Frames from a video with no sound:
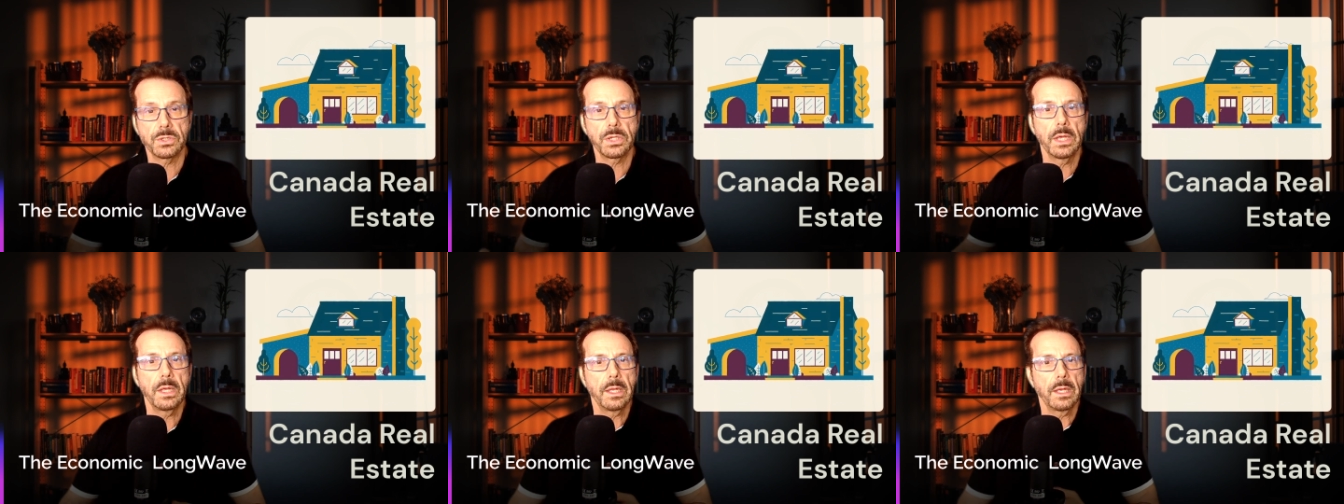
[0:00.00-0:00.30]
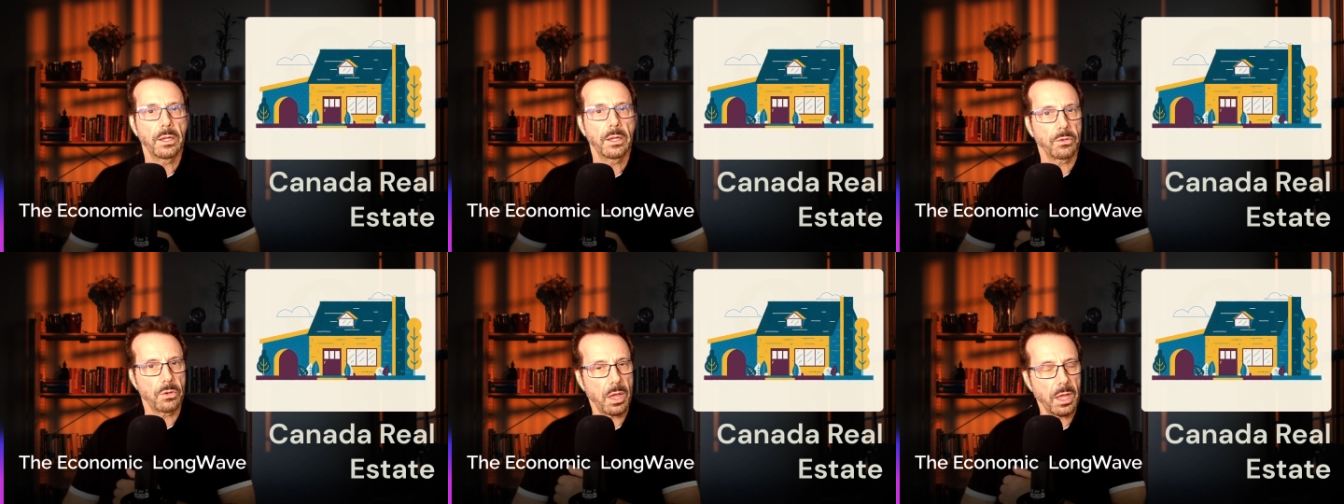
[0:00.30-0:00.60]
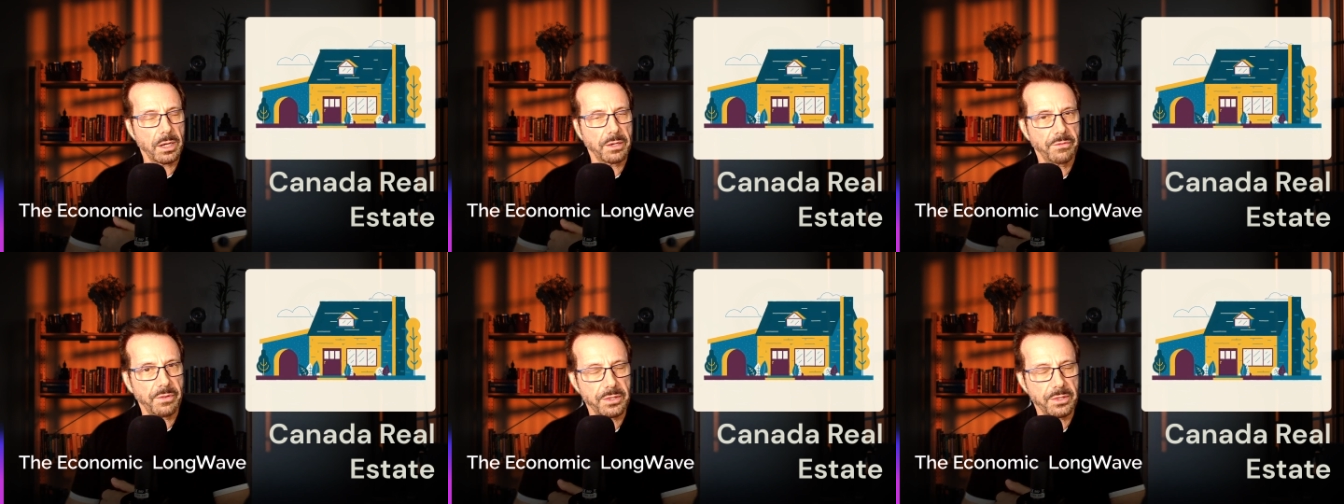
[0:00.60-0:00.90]
Now, there's
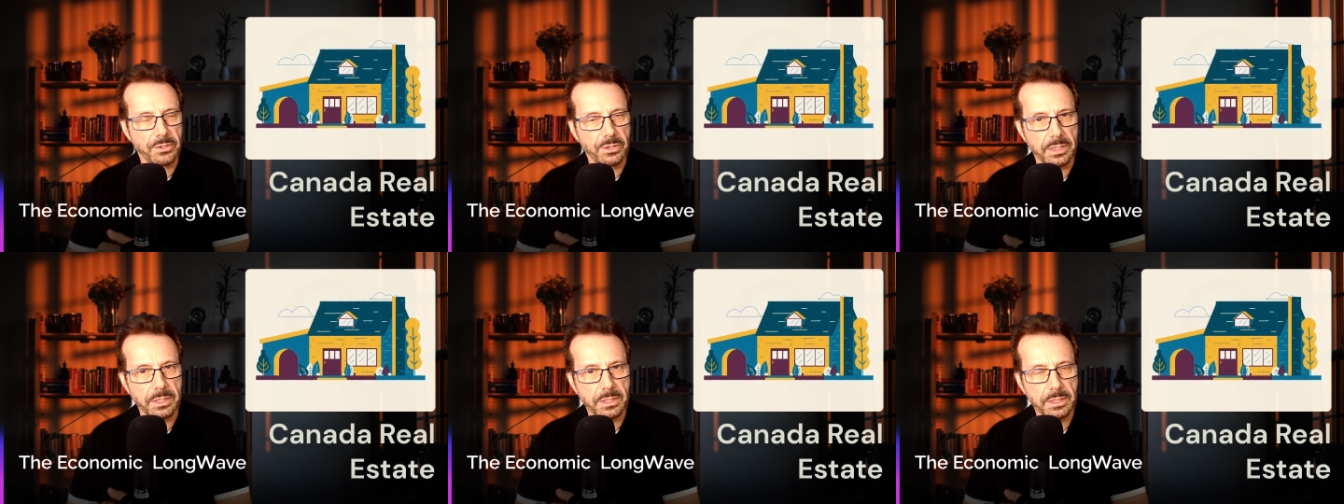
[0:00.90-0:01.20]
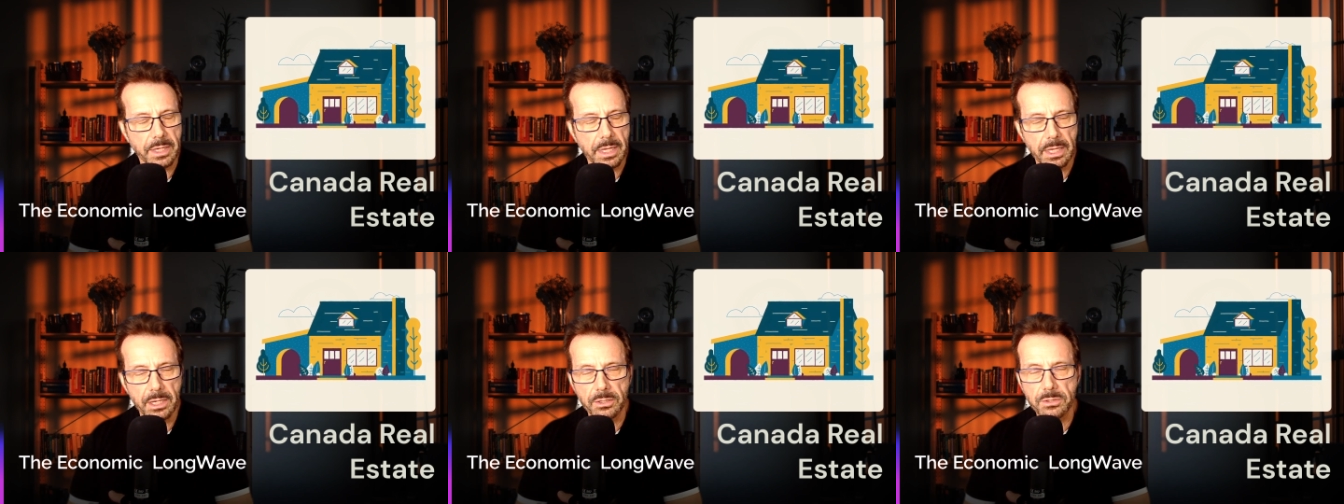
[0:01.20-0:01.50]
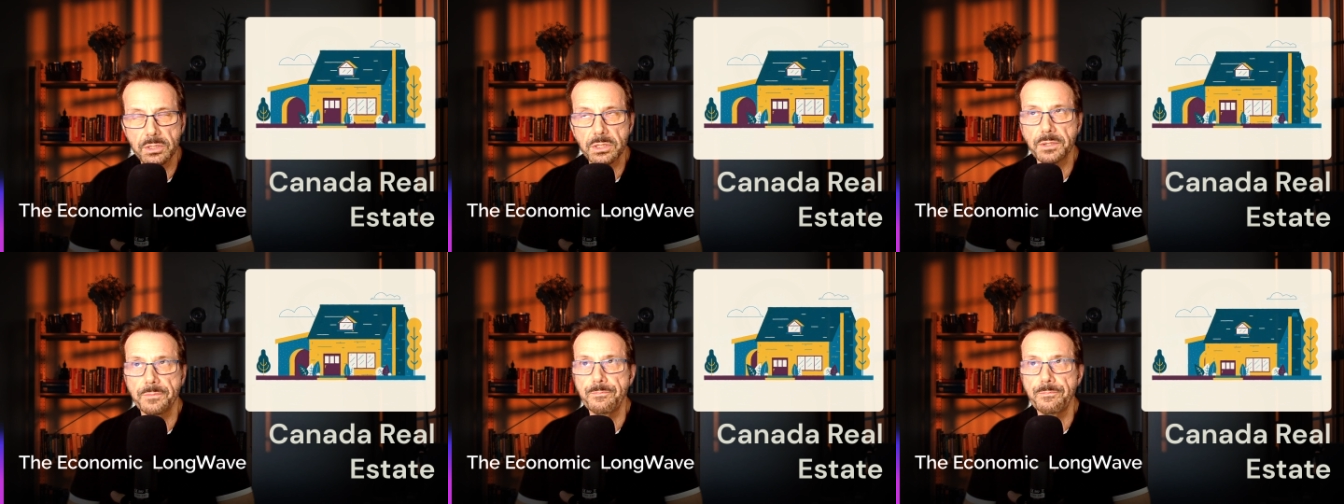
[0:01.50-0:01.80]
a lot of other
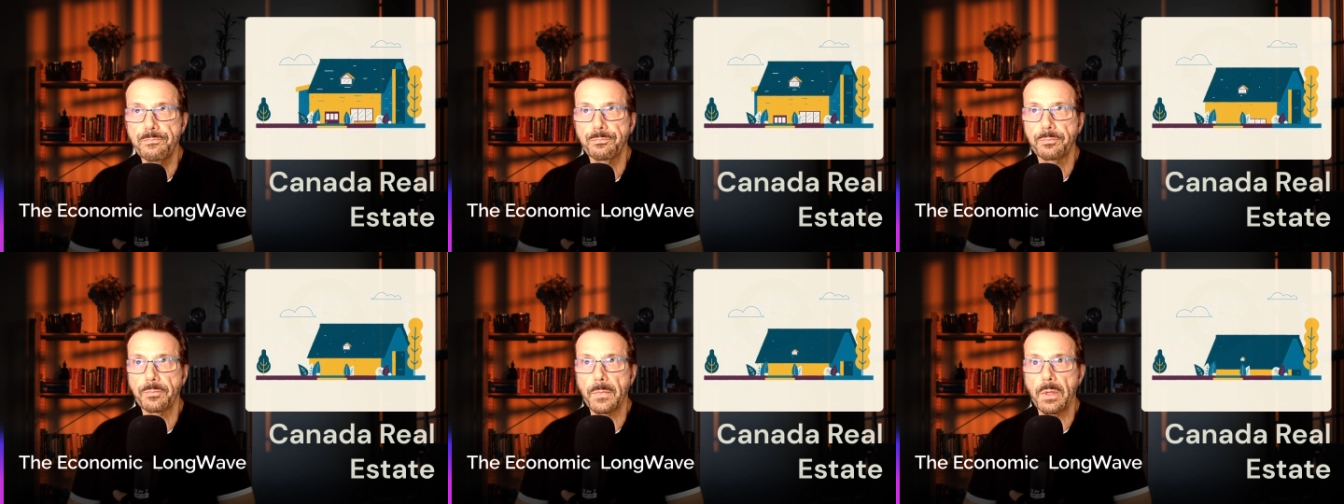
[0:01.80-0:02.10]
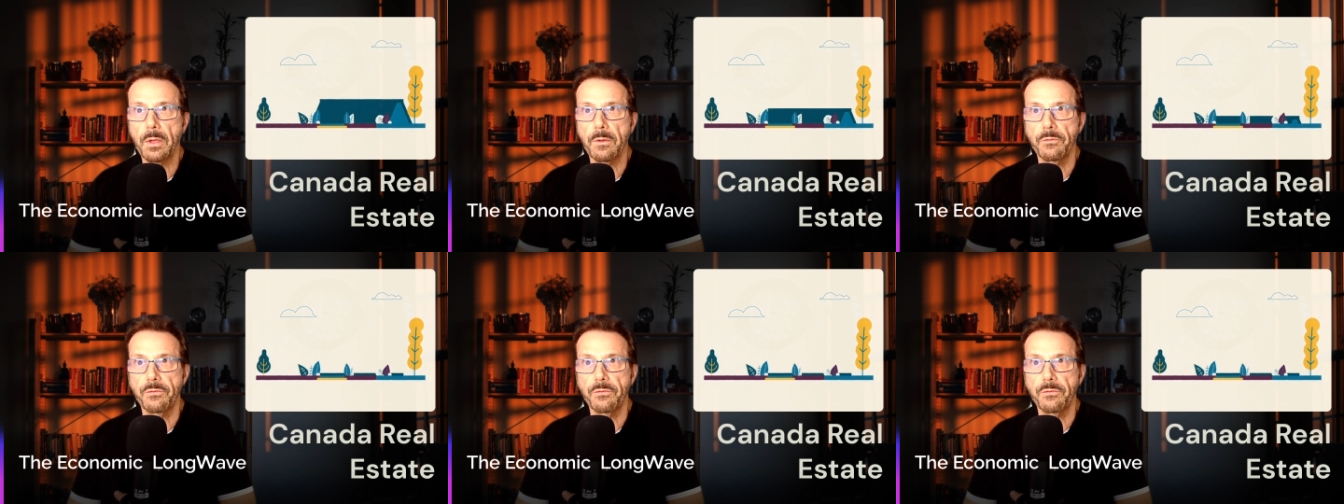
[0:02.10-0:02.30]
indicators